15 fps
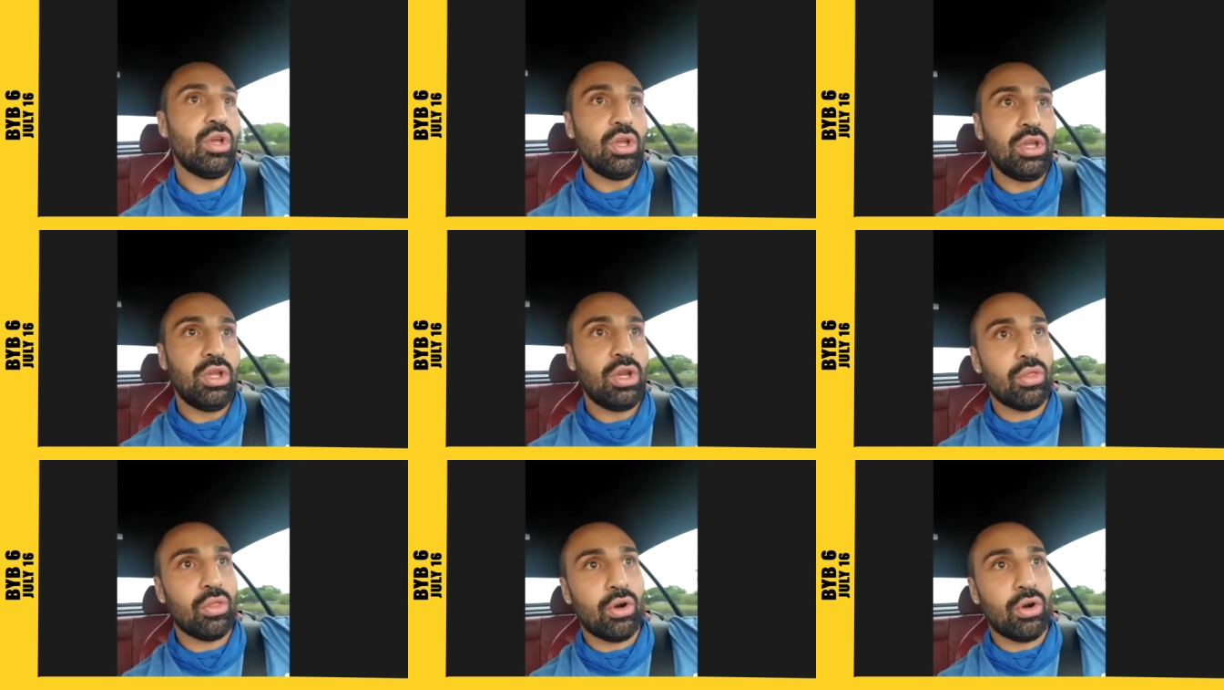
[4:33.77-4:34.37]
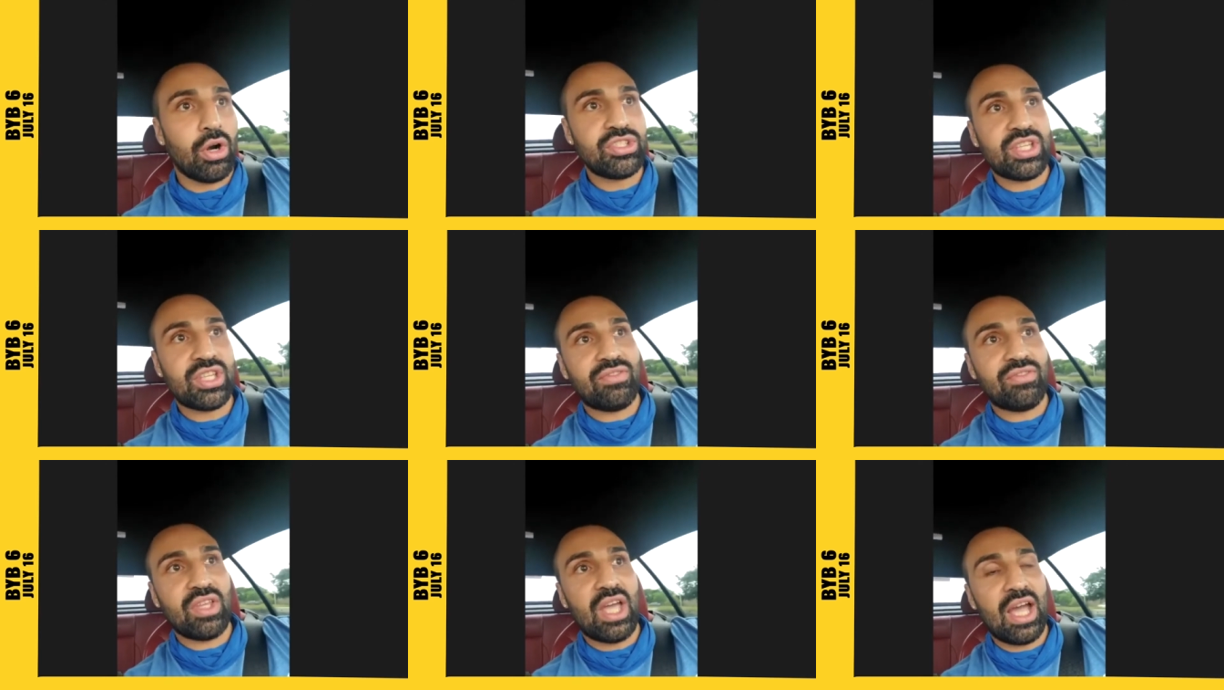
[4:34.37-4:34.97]
you know there are
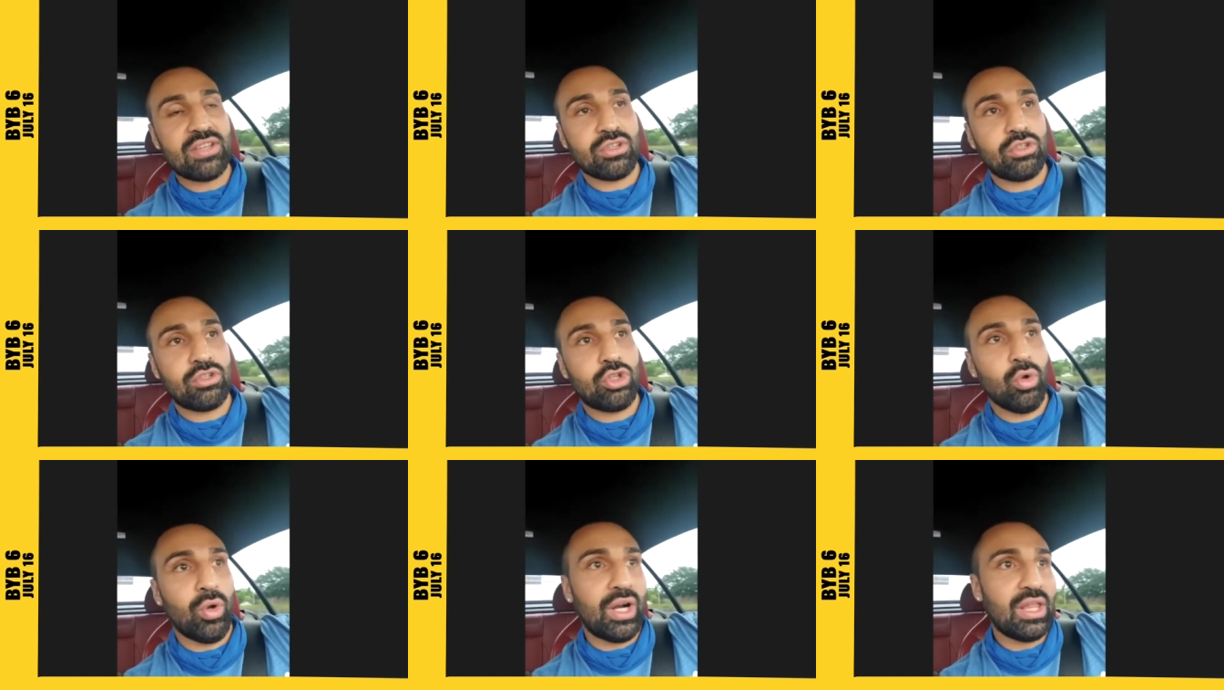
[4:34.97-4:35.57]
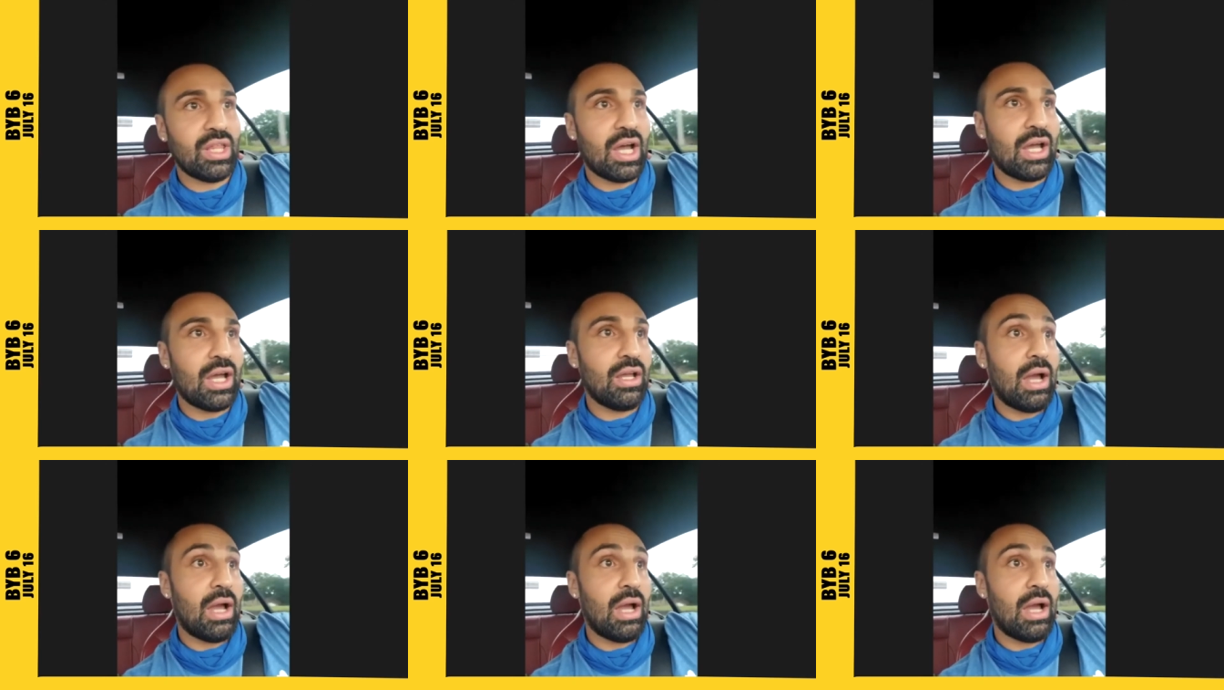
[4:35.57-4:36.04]
safety hazards to it, and I,